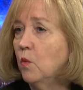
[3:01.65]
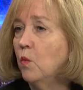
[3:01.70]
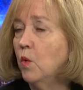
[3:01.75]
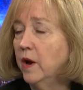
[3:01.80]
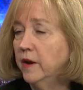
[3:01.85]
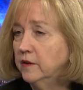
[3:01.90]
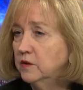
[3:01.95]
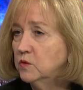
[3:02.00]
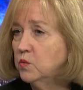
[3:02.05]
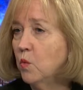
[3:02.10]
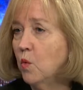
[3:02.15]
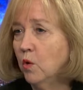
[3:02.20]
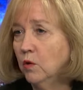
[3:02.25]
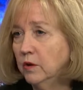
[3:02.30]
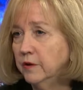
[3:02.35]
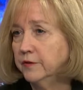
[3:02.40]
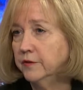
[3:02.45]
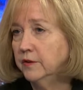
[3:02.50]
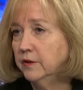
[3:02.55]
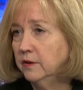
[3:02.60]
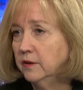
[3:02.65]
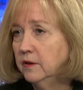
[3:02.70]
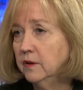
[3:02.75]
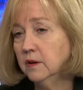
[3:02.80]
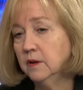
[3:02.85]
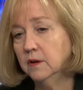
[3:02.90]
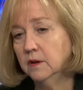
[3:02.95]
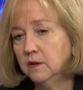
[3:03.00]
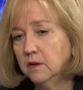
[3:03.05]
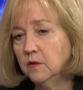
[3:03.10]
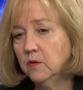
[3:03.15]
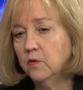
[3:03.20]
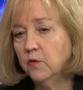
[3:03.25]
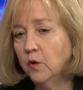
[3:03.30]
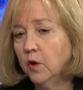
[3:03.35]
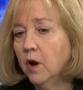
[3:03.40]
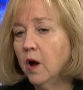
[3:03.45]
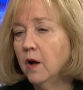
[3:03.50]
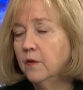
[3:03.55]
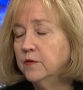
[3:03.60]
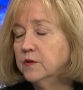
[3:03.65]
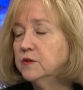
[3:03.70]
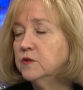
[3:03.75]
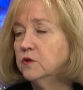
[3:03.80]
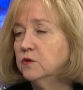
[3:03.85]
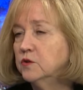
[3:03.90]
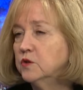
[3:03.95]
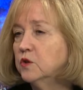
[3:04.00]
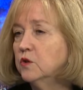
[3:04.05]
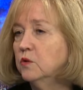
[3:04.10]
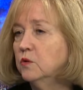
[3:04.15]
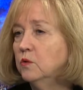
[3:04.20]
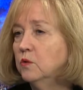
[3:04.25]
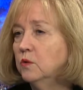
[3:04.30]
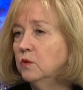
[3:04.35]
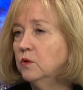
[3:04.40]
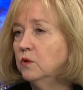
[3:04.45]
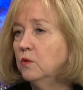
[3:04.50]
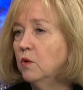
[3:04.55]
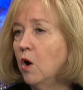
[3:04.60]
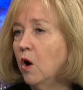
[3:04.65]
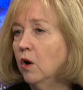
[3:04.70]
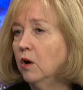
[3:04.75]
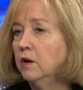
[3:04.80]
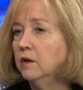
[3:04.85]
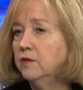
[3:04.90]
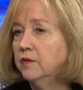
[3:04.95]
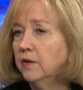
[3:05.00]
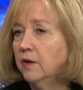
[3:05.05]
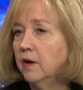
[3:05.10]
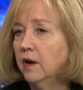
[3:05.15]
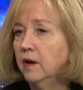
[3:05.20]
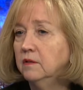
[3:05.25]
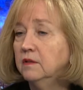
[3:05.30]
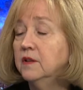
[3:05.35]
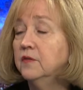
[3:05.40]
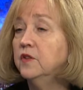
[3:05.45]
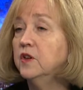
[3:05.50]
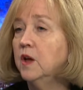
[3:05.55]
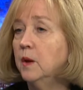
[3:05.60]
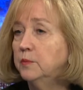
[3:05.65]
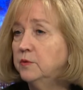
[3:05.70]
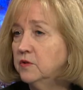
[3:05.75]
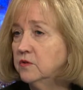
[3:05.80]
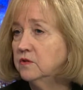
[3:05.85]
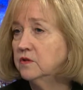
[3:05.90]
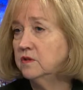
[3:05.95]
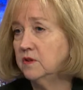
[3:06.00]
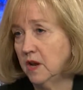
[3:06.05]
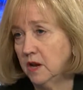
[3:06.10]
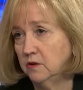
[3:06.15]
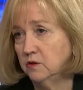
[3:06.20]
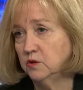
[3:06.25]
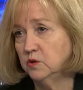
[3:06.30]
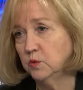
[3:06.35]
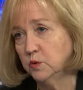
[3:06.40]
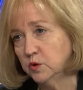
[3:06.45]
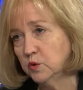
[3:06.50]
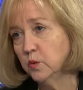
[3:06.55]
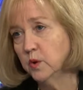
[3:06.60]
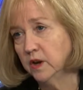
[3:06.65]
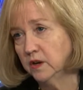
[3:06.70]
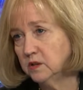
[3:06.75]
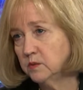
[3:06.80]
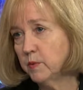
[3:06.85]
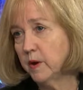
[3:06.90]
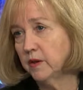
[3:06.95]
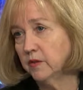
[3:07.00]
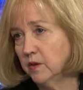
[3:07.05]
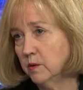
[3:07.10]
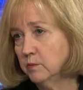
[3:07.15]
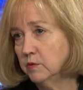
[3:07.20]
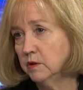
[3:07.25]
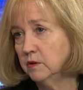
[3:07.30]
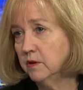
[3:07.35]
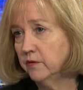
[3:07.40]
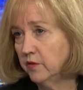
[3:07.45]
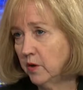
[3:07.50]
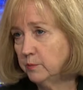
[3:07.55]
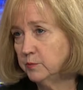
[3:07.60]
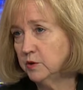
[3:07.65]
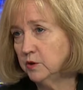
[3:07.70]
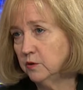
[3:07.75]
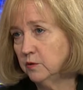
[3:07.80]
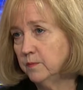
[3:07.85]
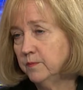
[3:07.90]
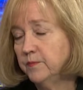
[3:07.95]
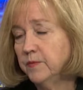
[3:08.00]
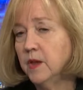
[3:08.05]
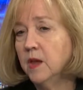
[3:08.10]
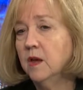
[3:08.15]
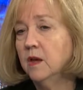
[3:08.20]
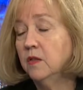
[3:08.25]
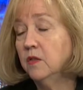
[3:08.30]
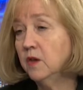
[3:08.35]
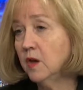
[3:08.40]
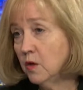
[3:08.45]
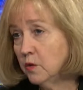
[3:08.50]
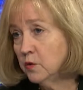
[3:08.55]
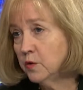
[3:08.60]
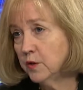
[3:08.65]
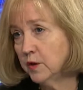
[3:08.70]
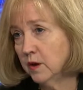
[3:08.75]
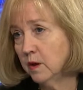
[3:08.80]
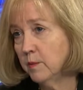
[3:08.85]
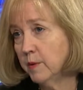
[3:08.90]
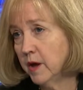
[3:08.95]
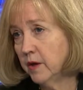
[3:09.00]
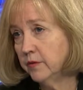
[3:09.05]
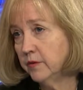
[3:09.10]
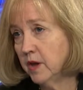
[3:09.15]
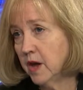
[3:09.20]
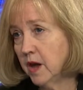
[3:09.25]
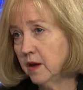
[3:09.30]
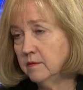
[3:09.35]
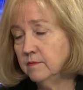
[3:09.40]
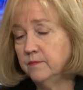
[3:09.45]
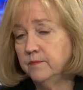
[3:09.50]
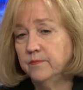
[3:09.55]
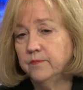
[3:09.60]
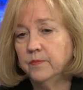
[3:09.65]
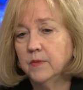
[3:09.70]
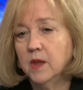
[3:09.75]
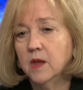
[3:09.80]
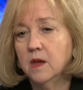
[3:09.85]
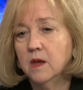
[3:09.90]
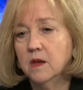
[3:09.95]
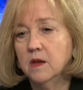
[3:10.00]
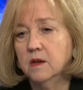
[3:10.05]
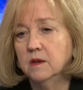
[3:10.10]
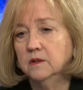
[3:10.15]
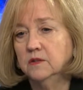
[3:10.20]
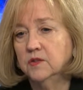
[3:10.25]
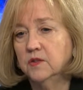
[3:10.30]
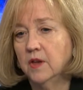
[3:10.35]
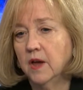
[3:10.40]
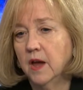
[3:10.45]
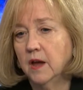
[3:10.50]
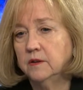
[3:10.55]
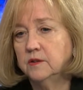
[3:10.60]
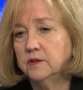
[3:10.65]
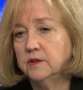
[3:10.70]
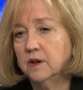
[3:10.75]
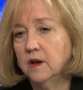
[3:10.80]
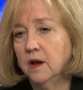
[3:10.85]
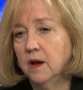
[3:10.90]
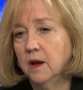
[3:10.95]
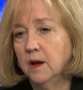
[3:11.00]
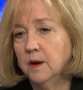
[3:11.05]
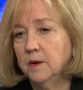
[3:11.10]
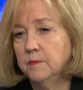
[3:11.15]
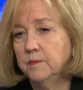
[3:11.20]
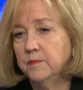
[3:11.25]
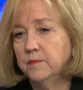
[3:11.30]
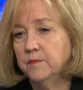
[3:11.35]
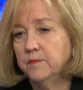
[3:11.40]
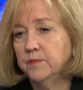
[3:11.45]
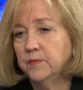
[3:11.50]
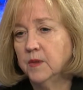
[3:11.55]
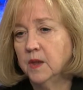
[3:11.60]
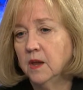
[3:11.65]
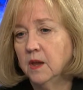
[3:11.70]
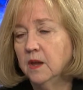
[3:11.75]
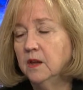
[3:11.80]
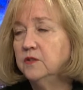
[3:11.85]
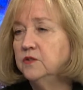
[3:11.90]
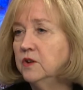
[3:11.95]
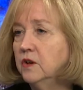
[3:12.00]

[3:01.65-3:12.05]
when it's warranted for officers who, who aren't uh, living up to the standards which we expect them to live up to. The other thing about that is that uh, it